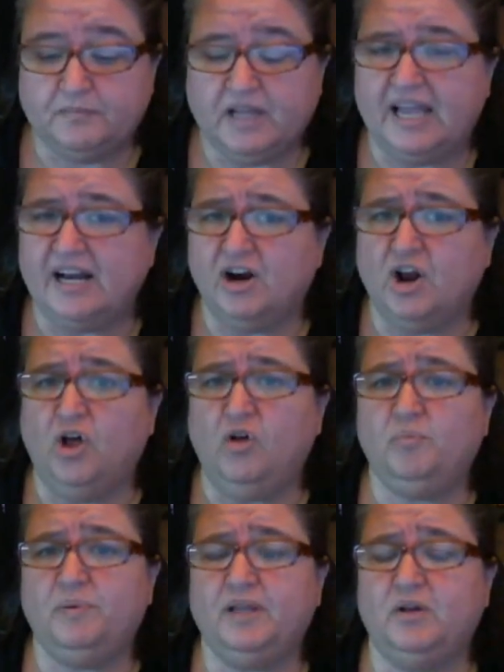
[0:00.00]
And our whole
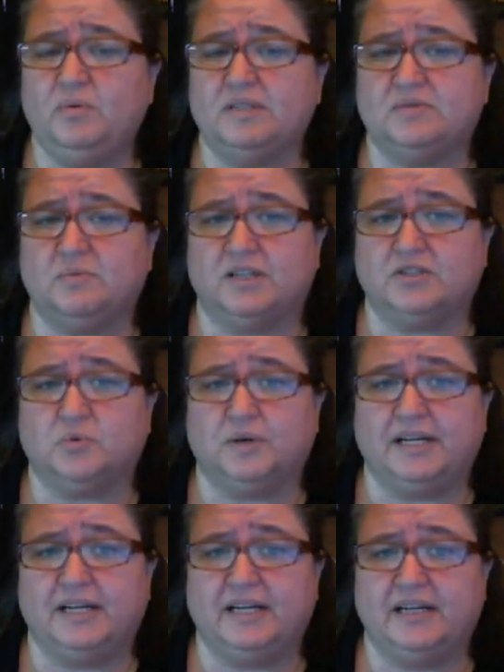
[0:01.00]
bill was what,
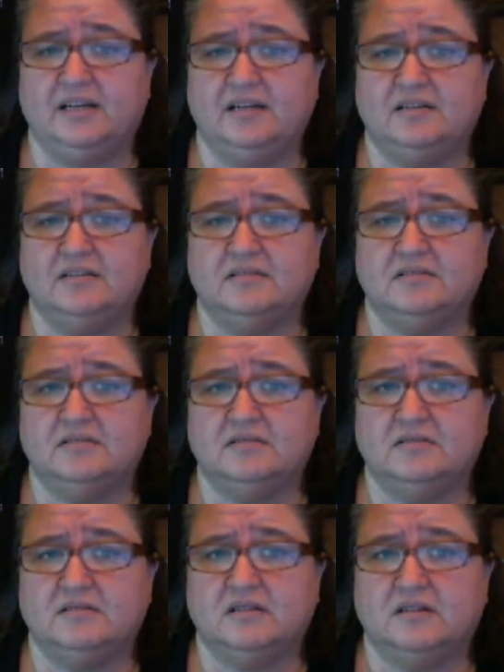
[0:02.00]
$22,
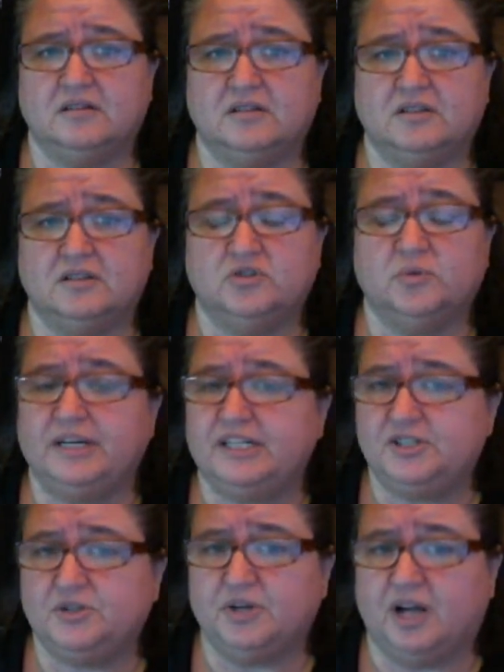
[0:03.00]
I think.
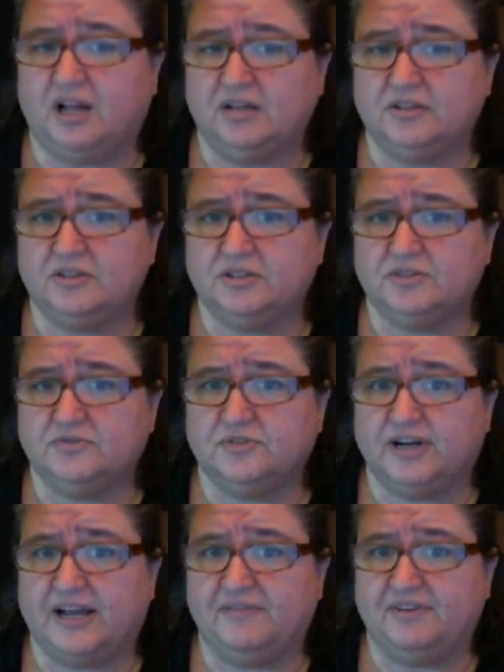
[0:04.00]
$22 for
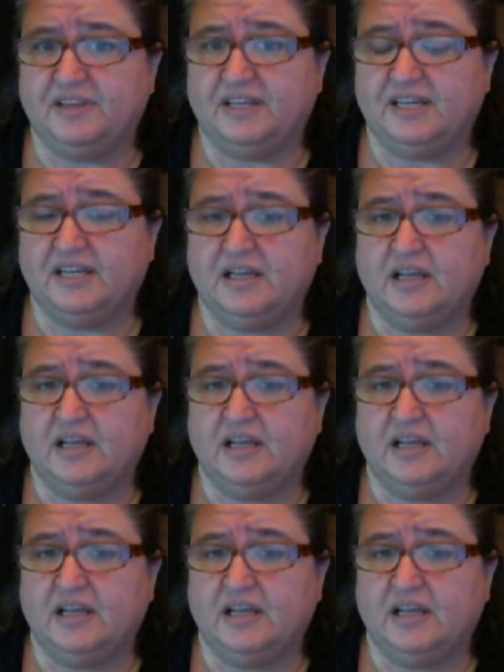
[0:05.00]
everything,